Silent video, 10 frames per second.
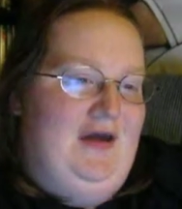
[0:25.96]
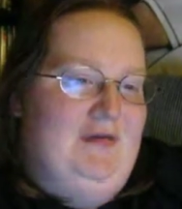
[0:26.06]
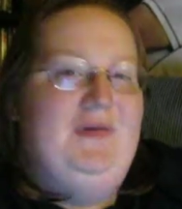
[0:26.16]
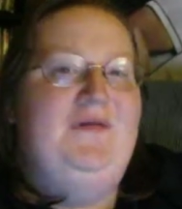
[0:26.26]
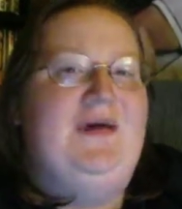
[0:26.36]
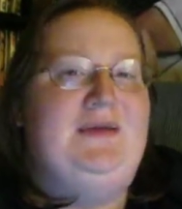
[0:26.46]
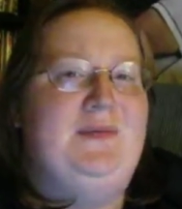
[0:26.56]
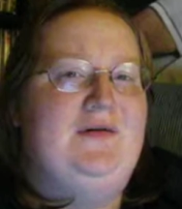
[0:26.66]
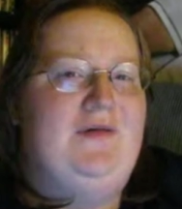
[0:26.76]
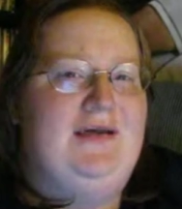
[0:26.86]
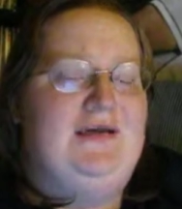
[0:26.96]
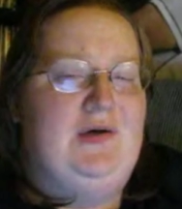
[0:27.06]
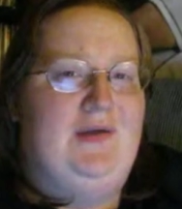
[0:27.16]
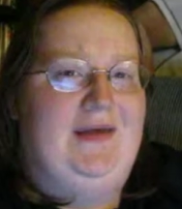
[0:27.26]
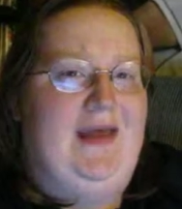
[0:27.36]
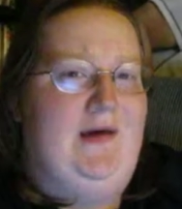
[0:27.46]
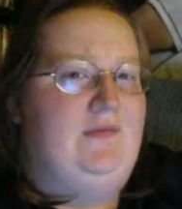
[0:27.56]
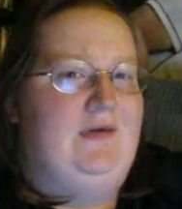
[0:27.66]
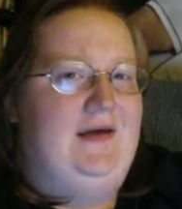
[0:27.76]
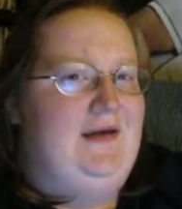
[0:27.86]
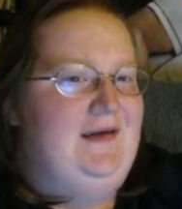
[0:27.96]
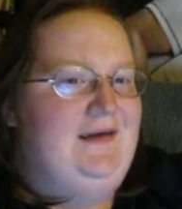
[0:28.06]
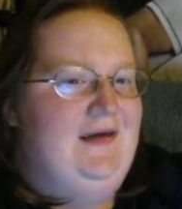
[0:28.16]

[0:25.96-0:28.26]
But your Facebook friends totally count, right?